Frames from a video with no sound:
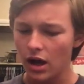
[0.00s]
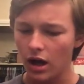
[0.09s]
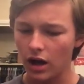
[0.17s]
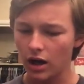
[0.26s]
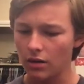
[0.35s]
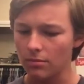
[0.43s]

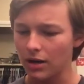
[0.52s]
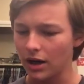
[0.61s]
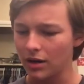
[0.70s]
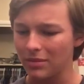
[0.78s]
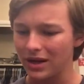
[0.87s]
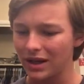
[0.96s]

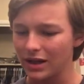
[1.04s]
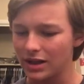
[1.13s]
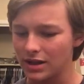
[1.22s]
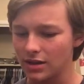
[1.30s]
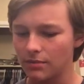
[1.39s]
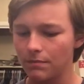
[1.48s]

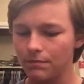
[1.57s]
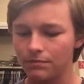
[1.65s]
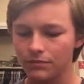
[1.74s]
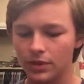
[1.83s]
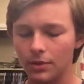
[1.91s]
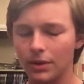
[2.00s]
Arminianism,
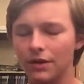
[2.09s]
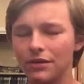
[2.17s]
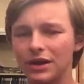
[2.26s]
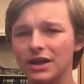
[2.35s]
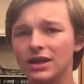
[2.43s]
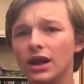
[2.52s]
or whatever
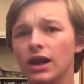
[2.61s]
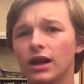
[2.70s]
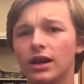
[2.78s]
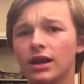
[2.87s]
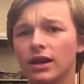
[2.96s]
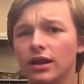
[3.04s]
it is,
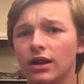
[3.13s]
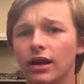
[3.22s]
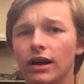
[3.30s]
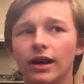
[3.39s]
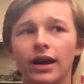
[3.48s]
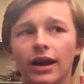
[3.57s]

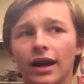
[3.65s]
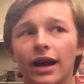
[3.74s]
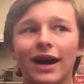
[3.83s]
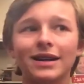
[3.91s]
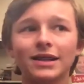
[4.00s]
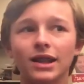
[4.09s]

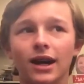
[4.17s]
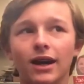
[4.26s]
I